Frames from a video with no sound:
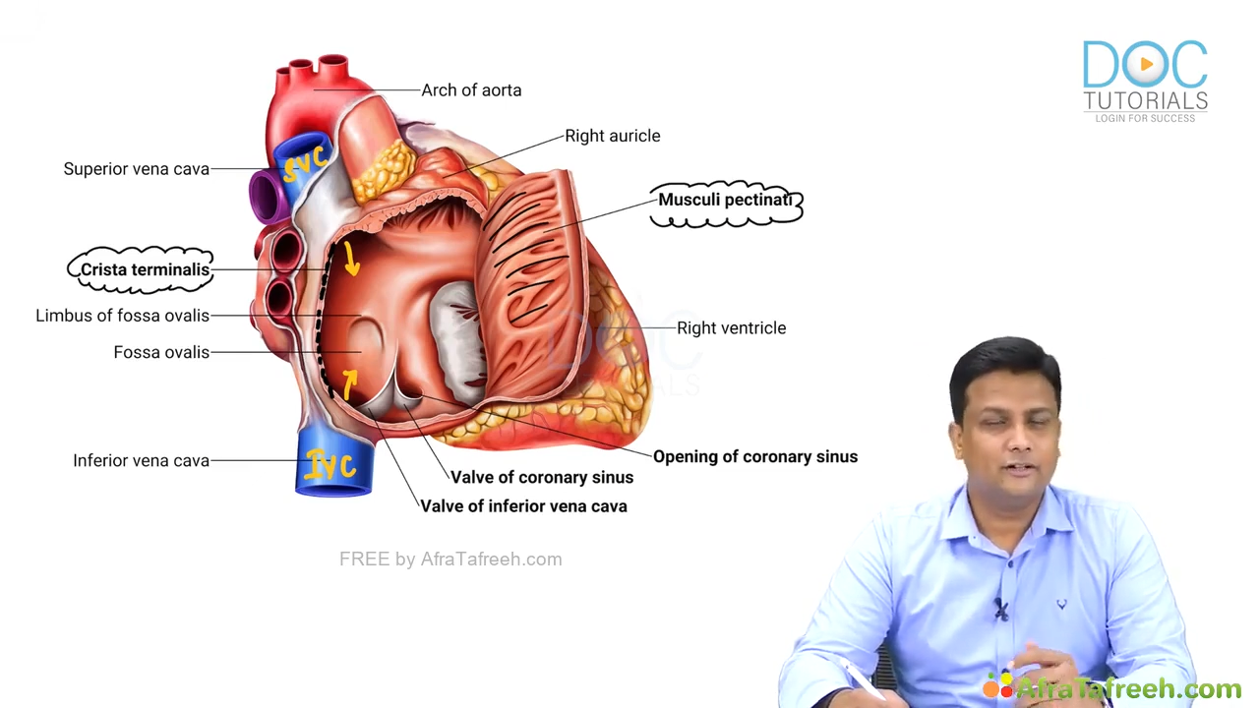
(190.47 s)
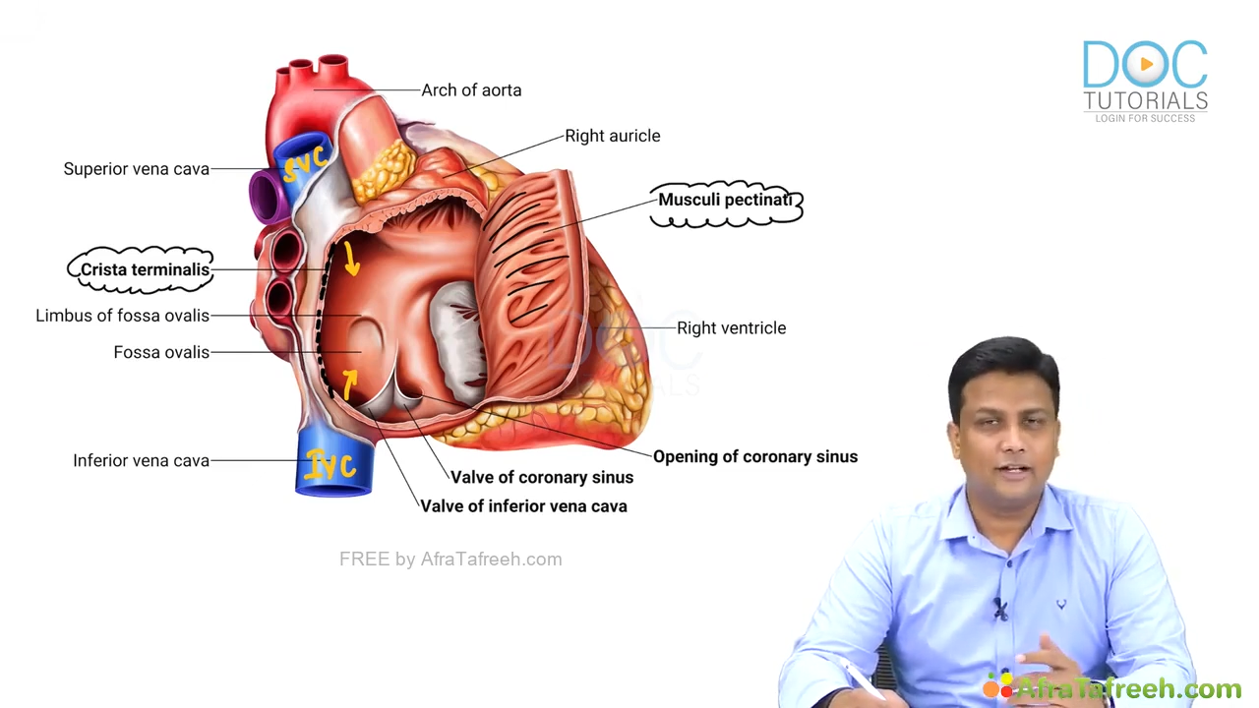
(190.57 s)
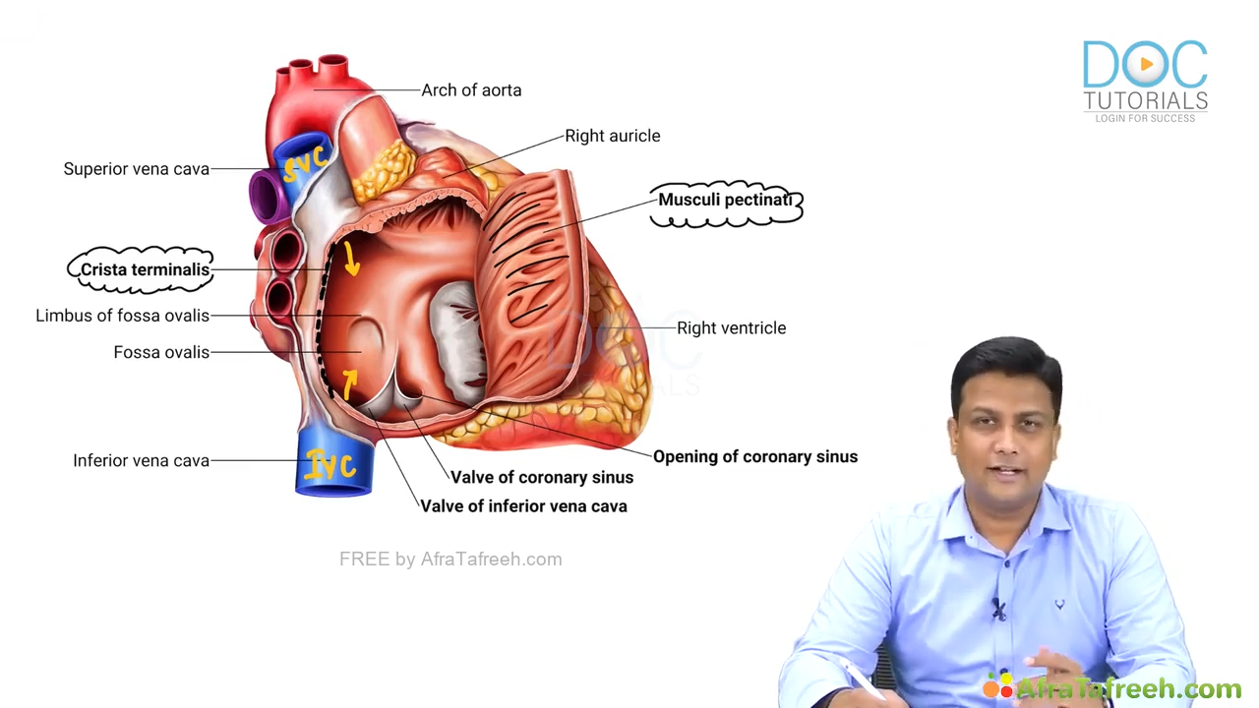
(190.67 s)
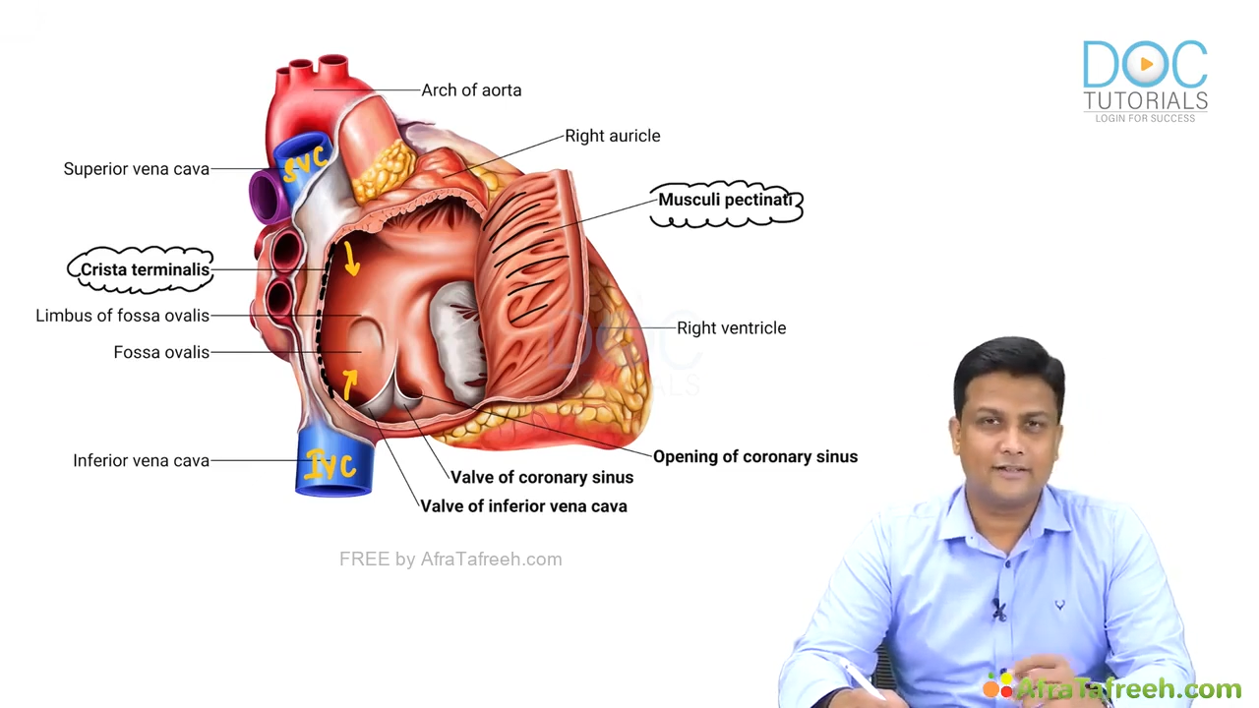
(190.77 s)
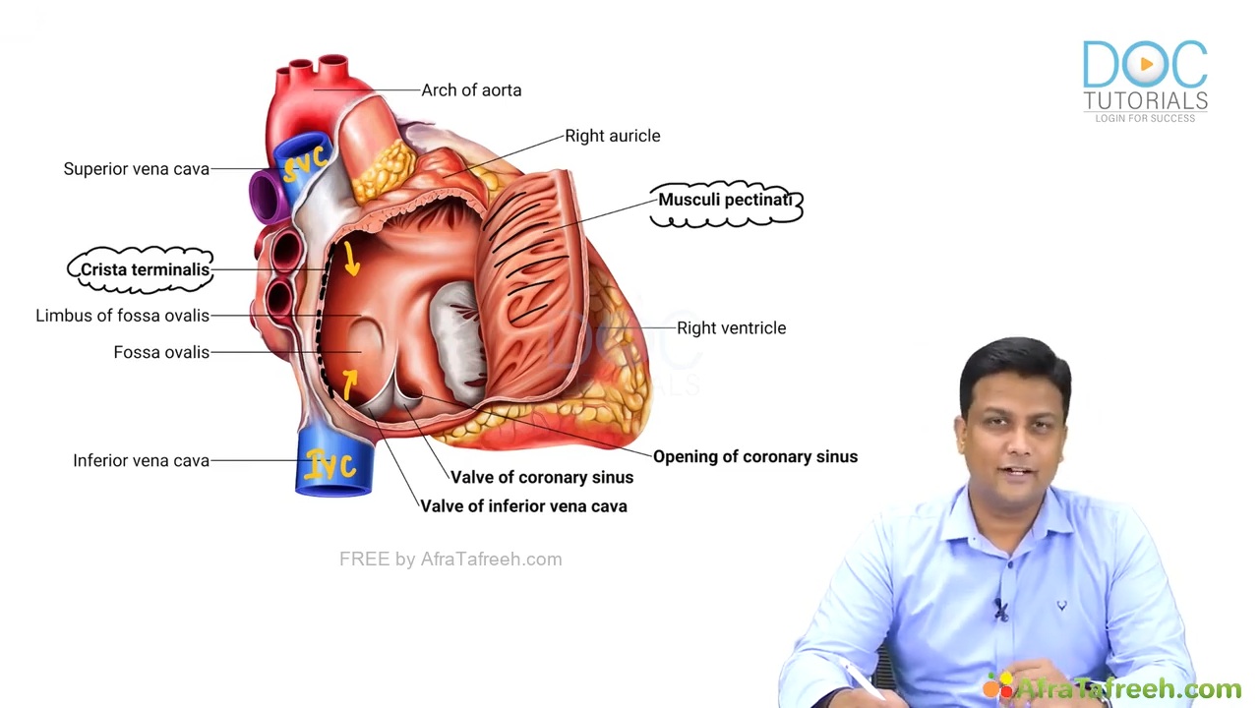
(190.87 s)

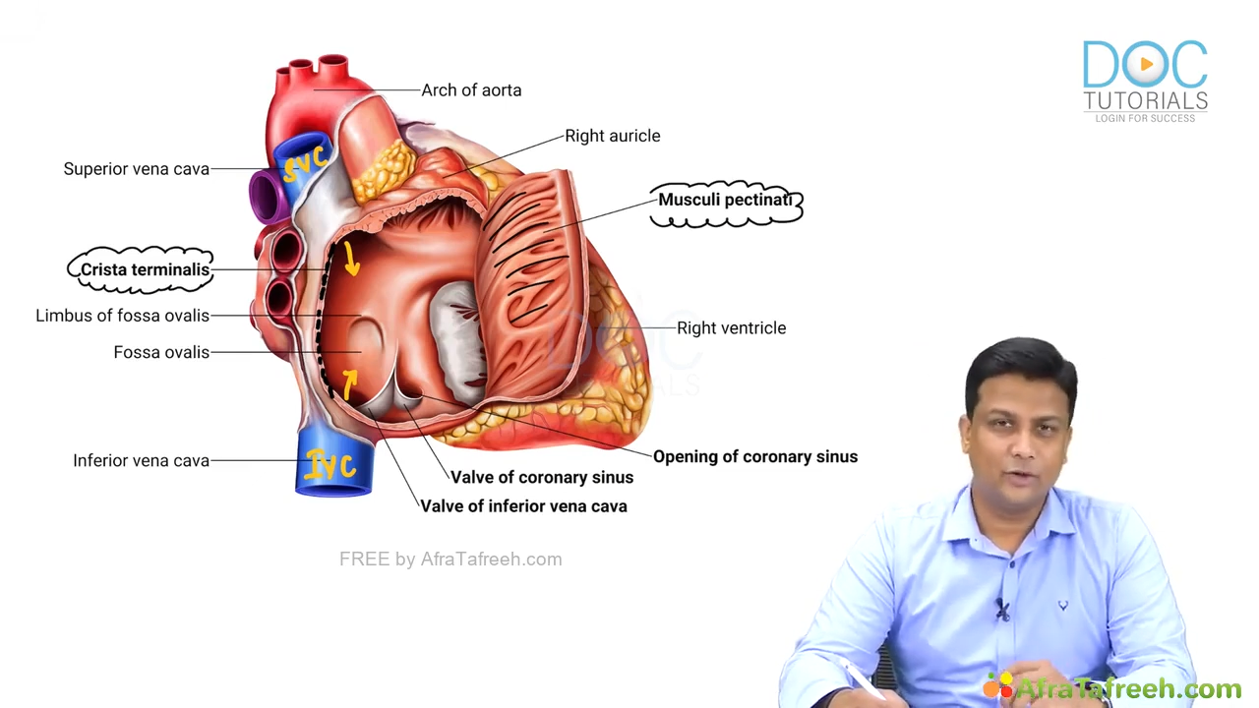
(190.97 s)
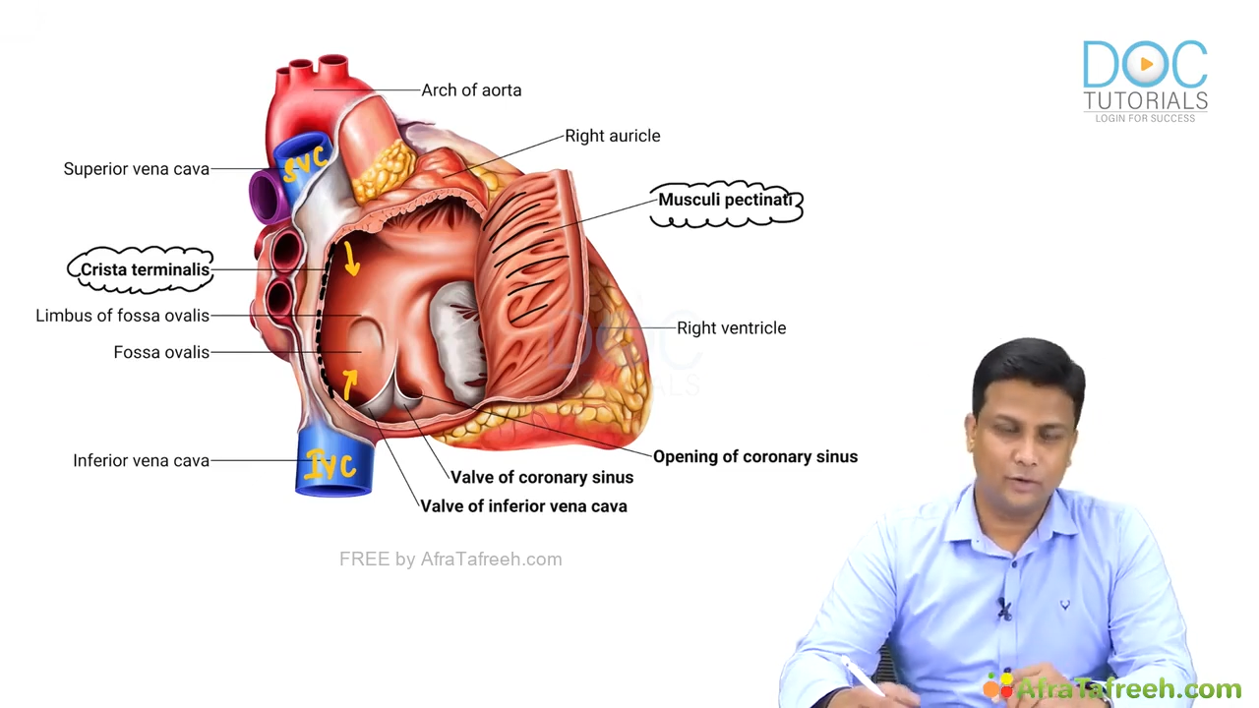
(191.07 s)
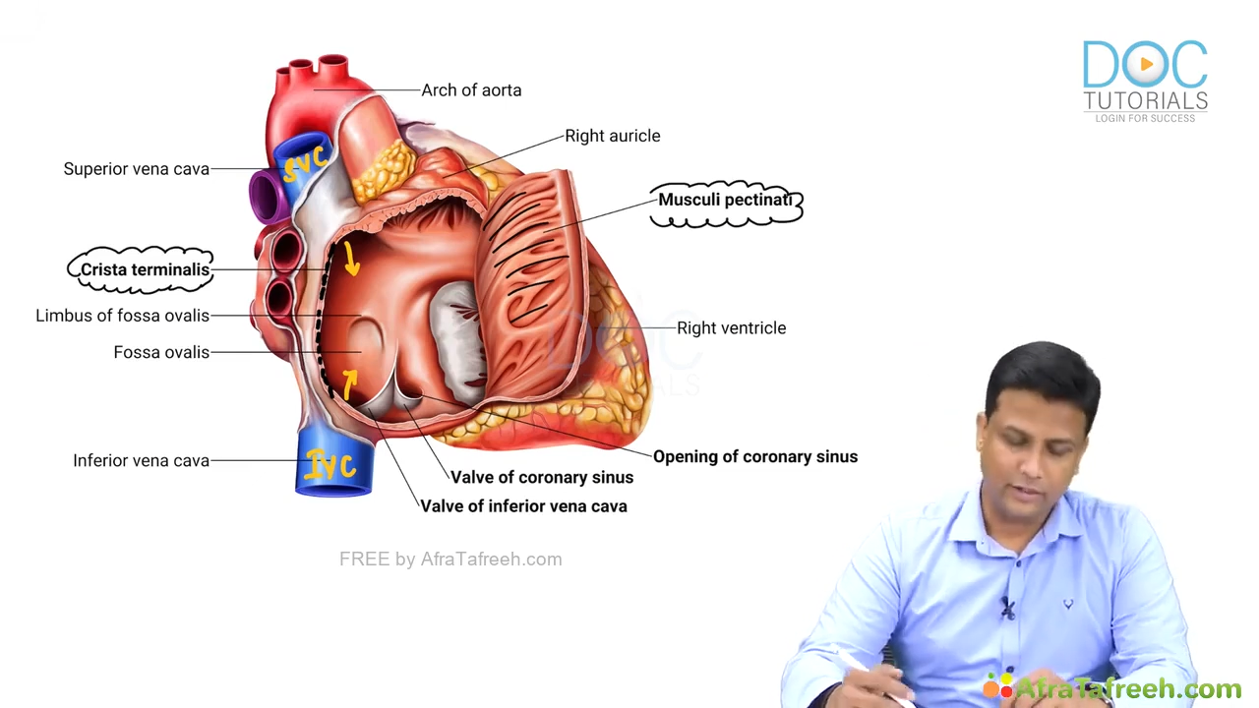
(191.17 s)
I said you